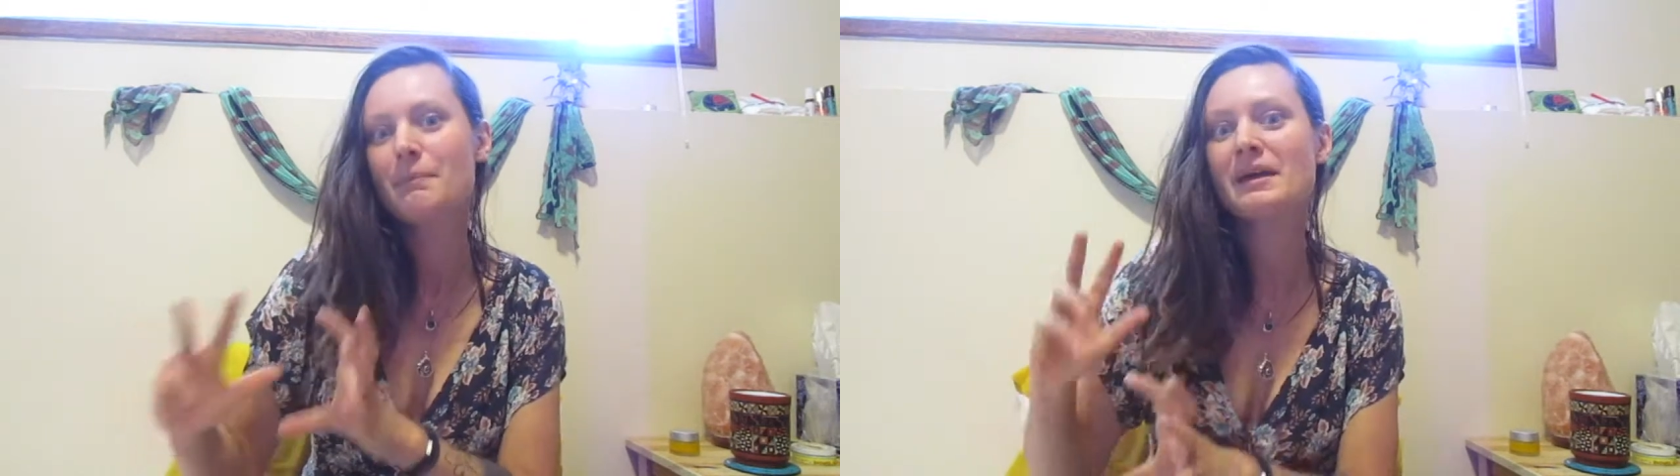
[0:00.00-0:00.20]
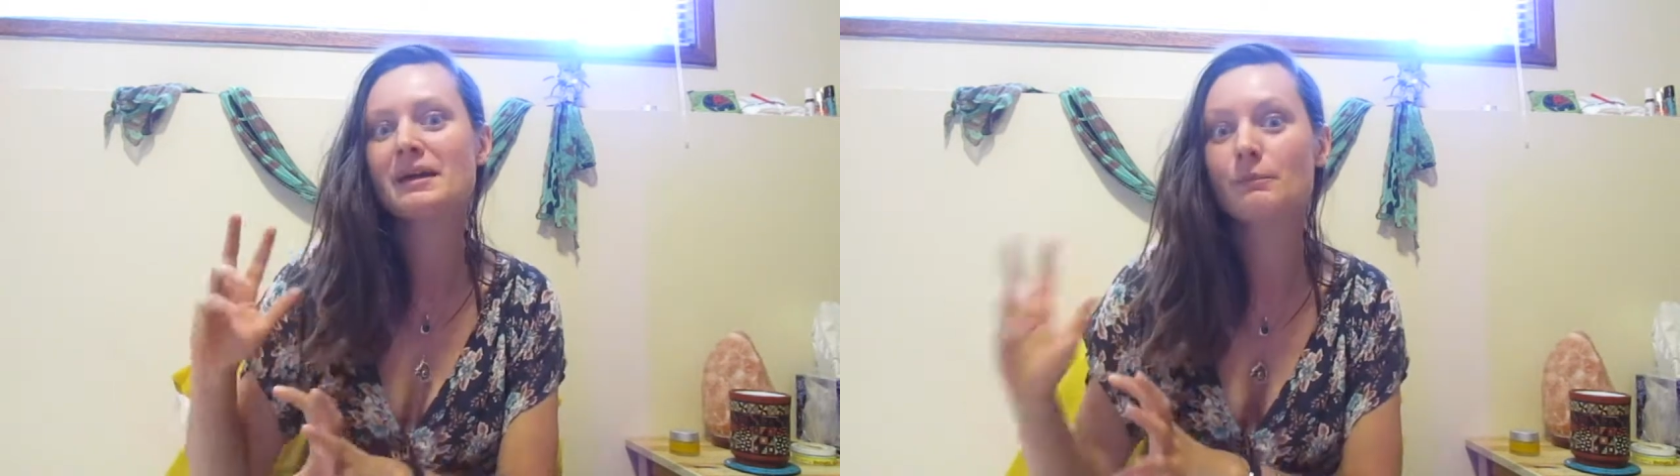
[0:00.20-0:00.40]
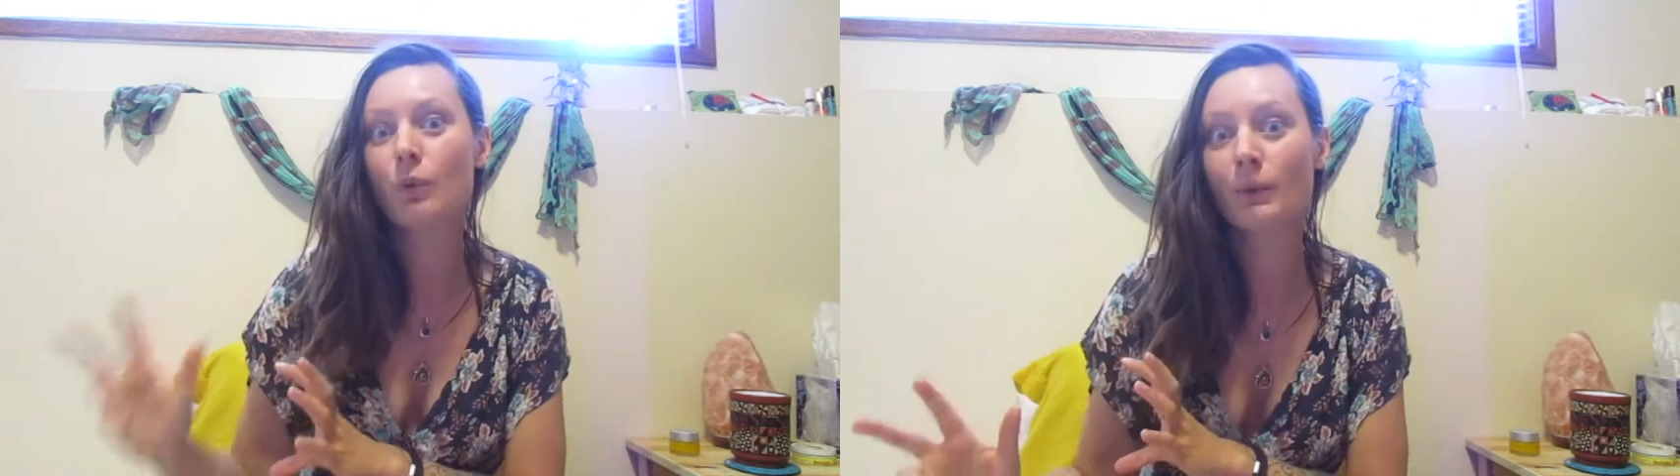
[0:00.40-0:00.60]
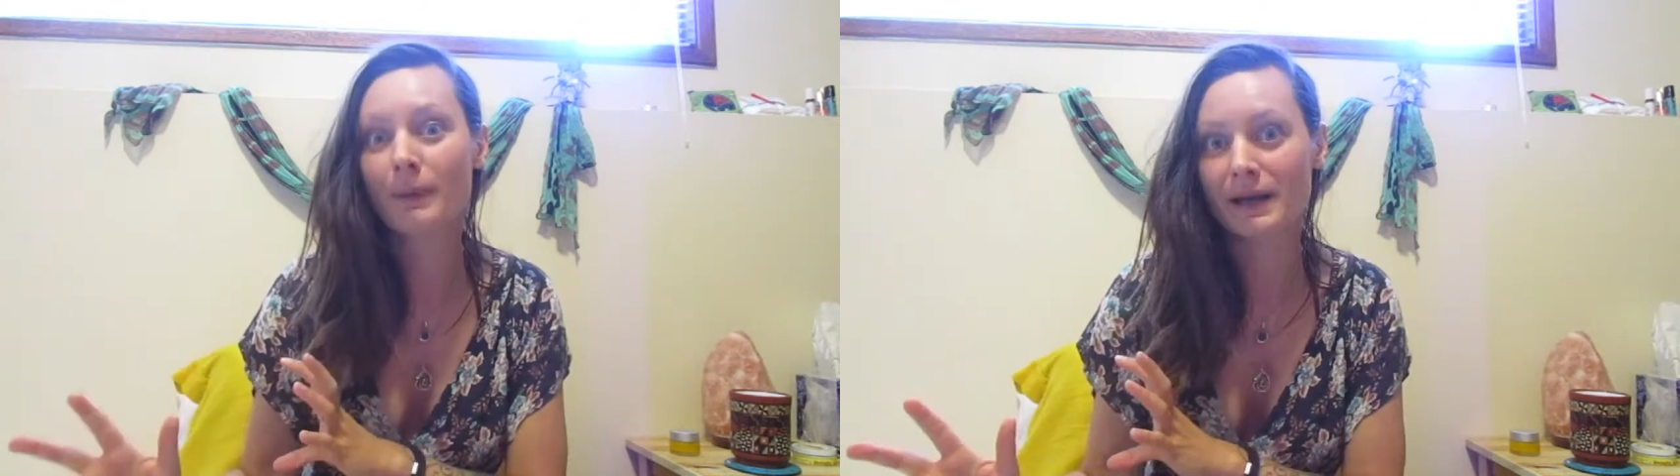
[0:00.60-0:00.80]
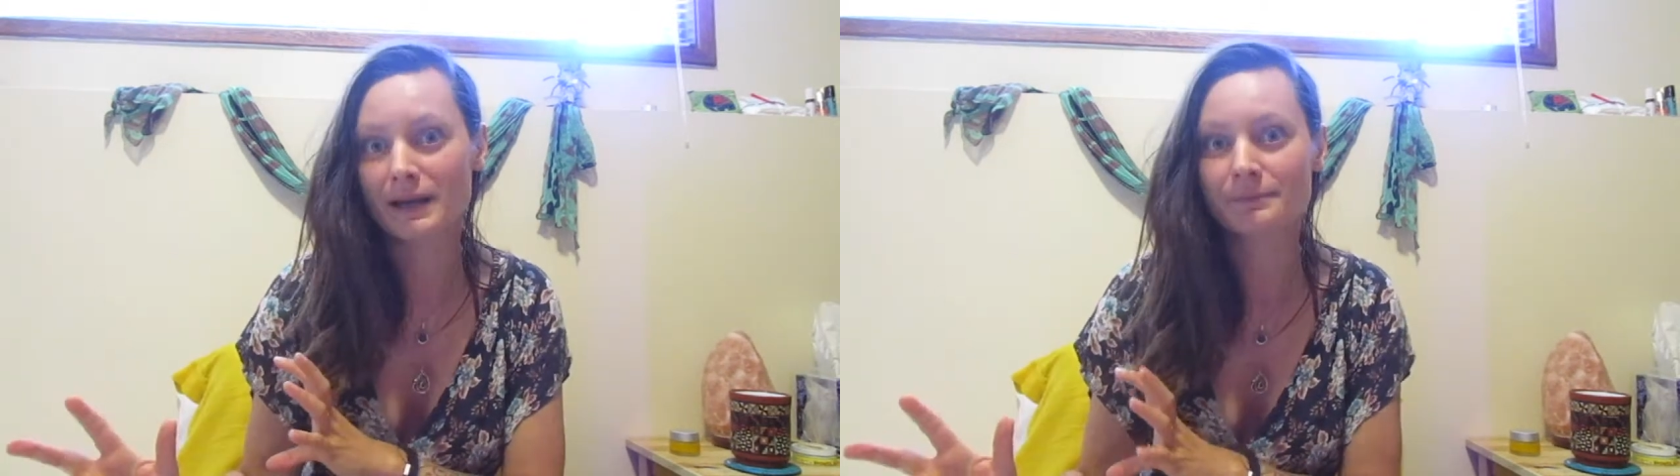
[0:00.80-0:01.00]
making
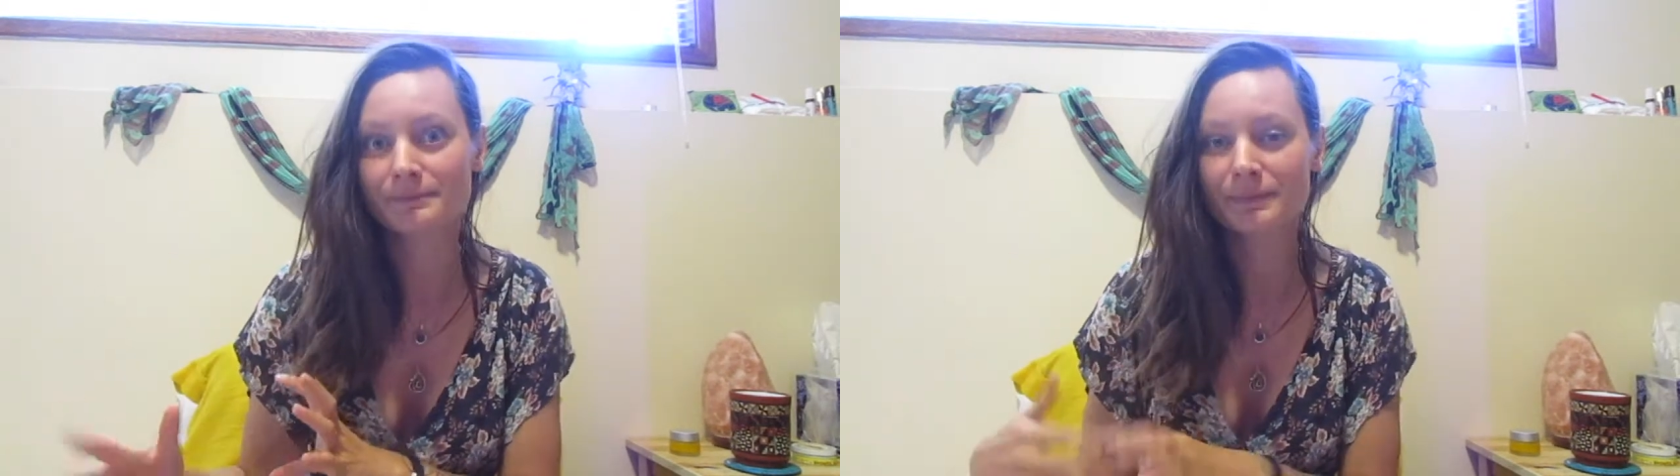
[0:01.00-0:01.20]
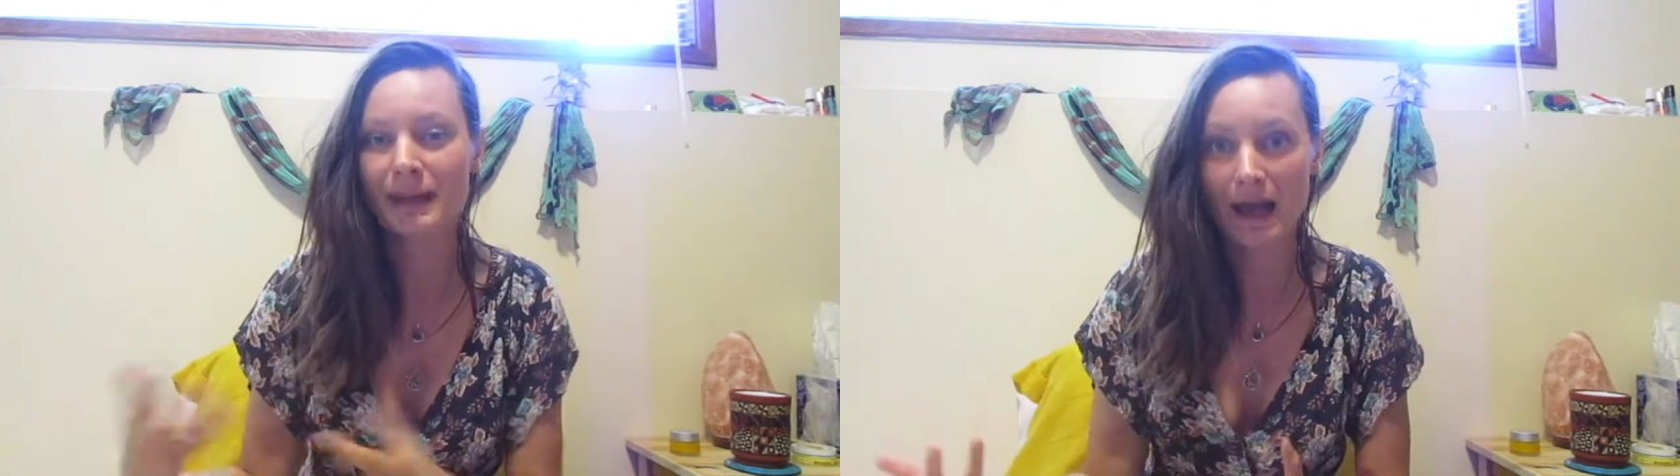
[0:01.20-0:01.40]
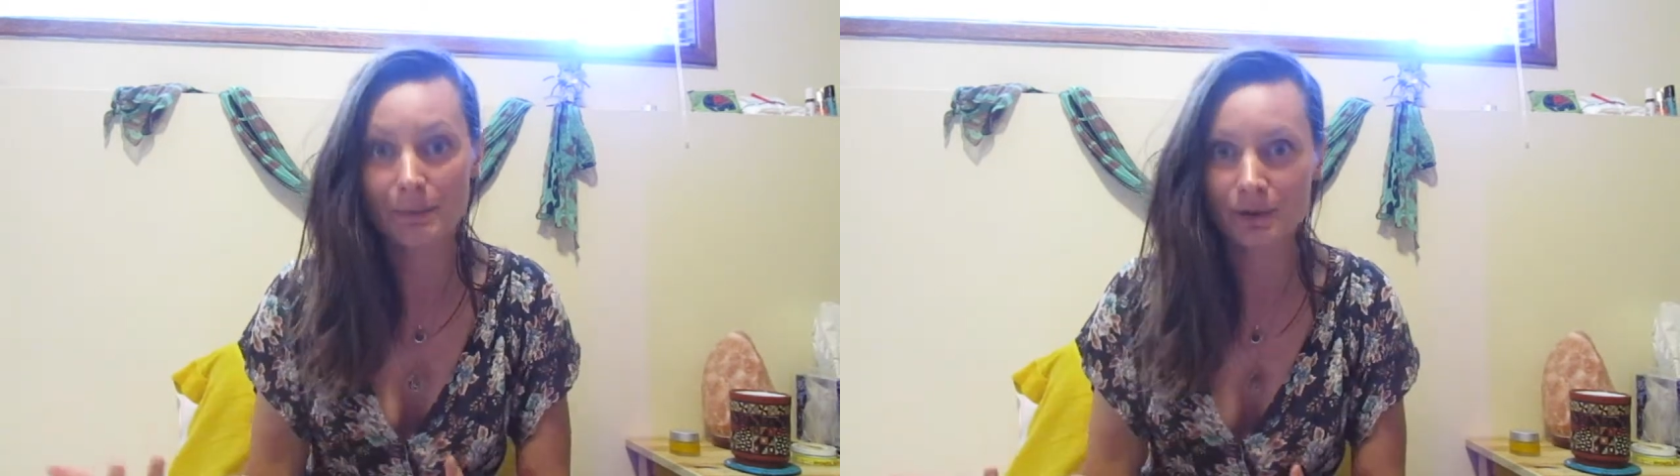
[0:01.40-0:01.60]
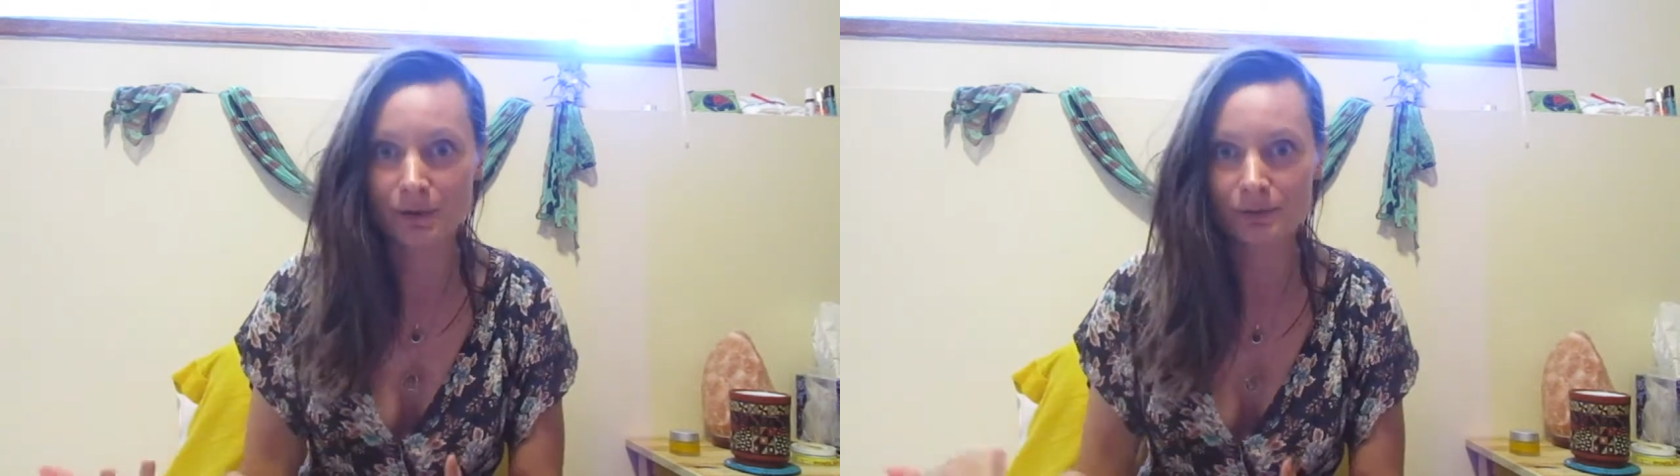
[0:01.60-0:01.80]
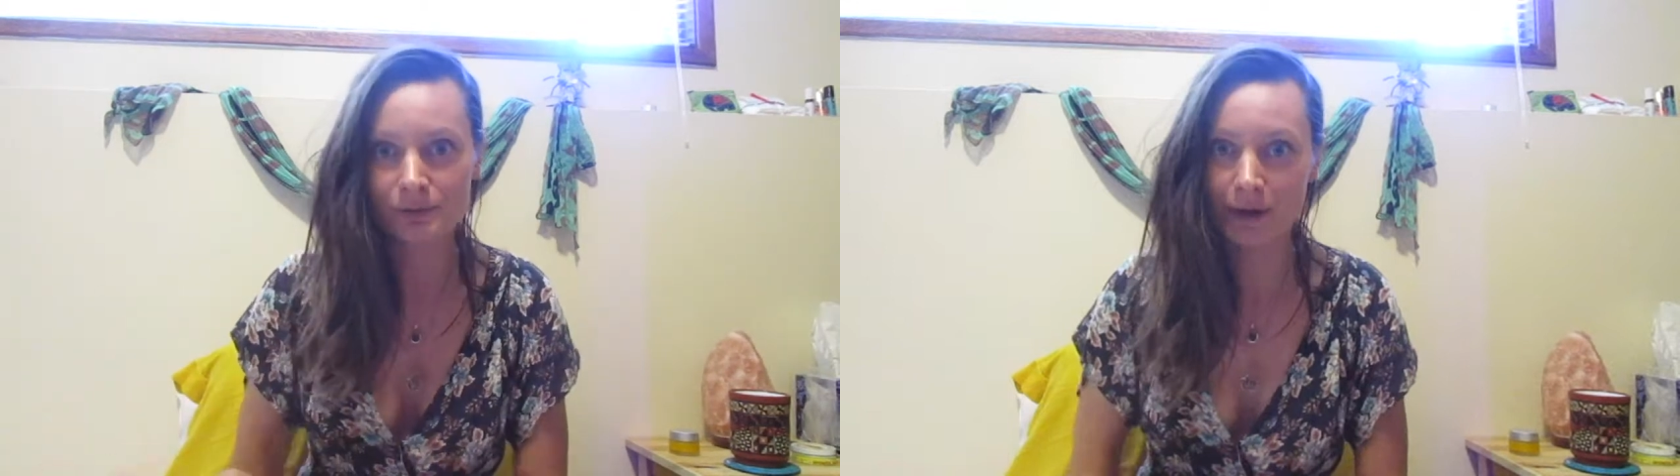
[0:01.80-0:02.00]
more money.
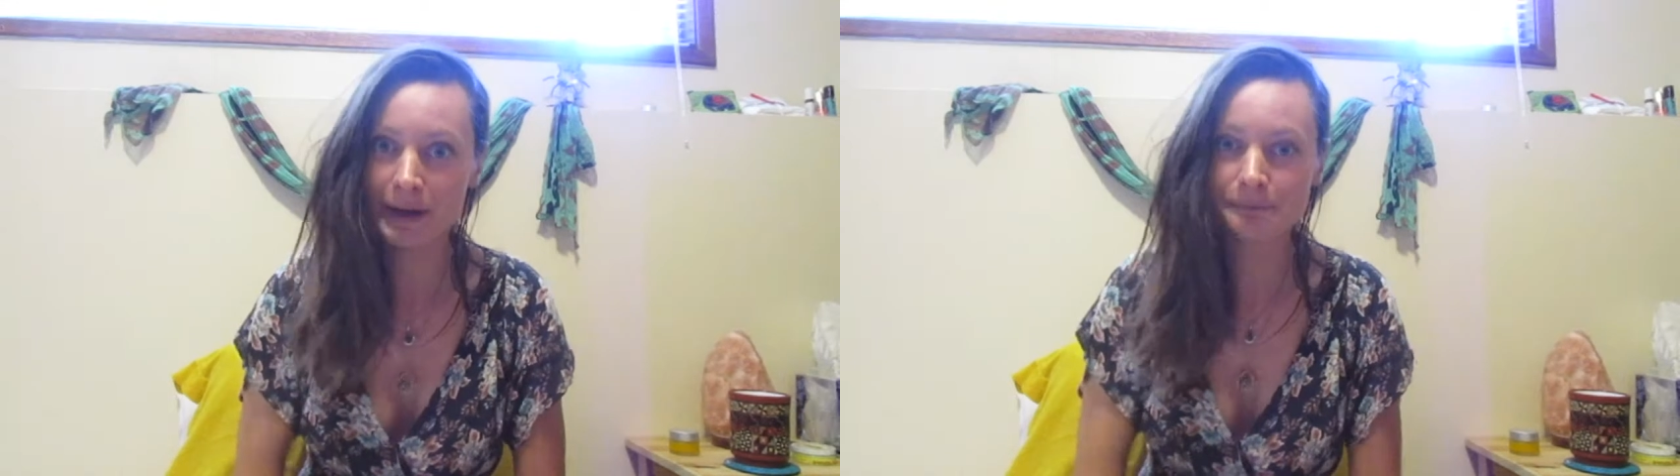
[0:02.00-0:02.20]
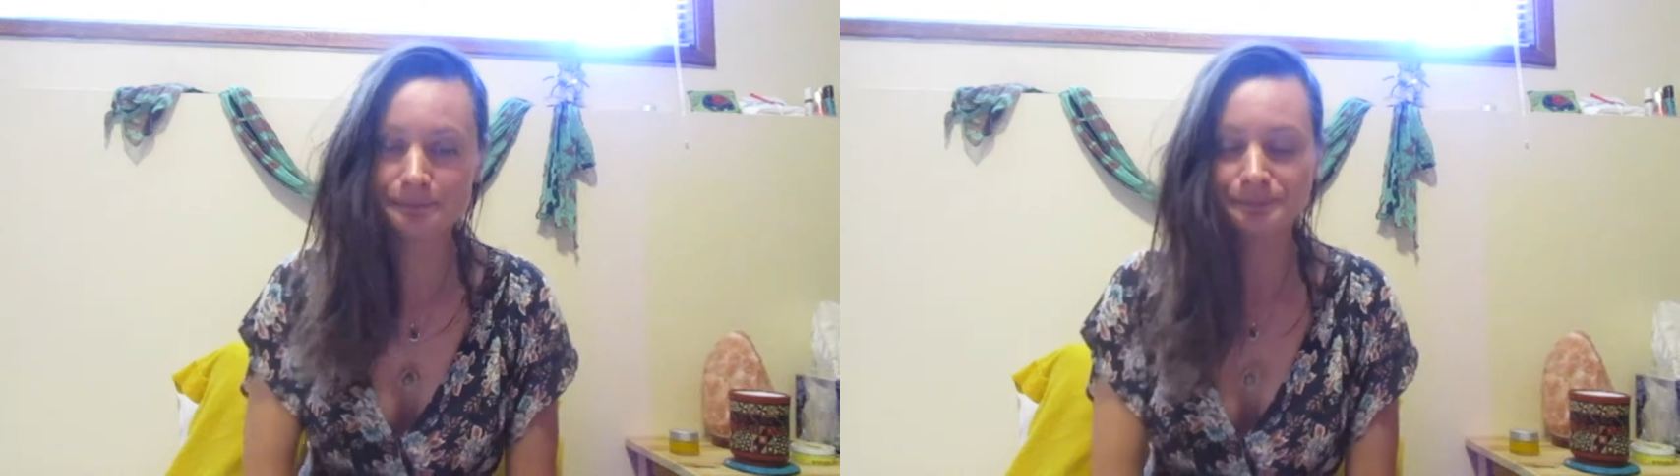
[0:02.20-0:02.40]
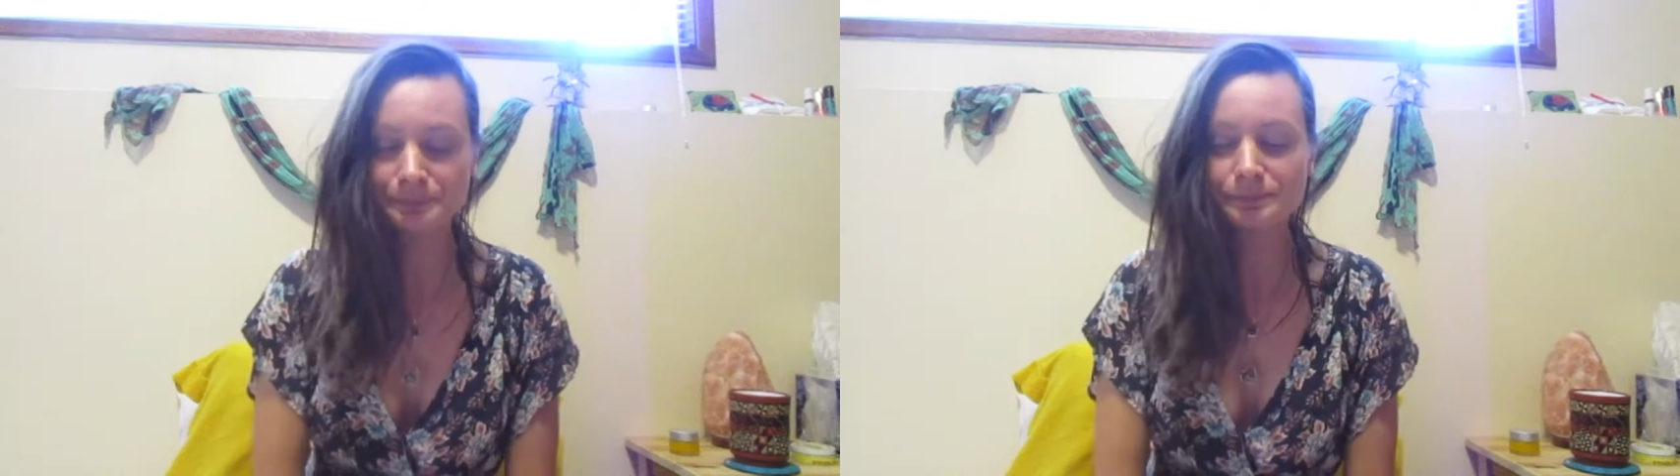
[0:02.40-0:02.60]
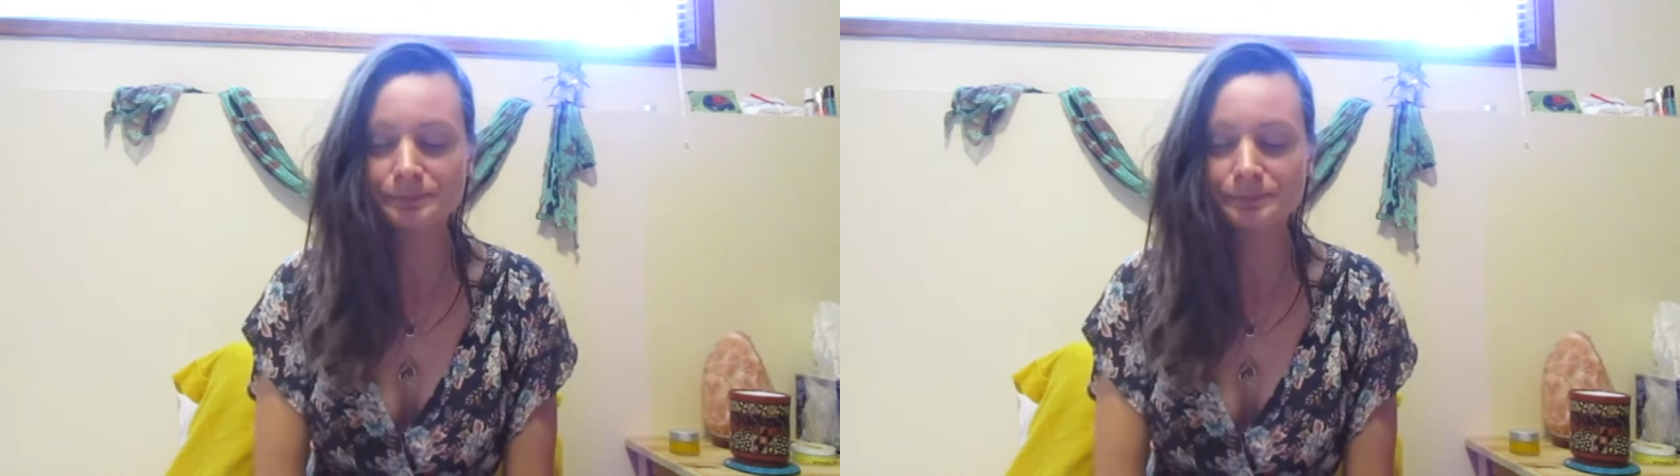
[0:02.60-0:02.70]
Capital, right?